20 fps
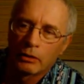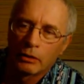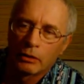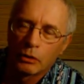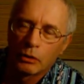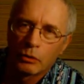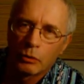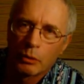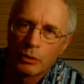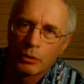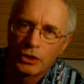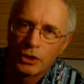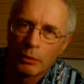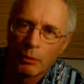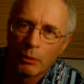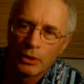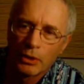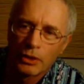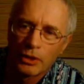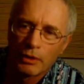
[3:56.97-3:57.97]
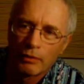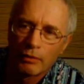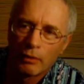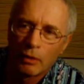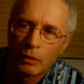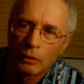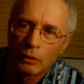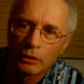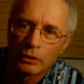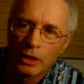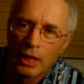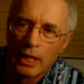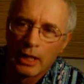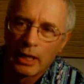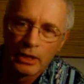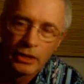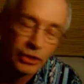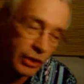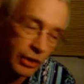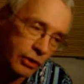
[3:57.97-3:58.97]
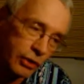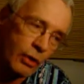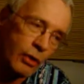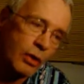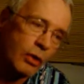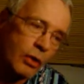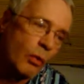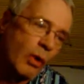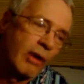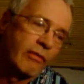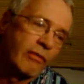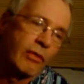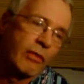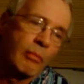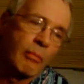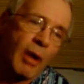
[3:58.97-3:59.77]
lose where she was in the vocals. She turned away from the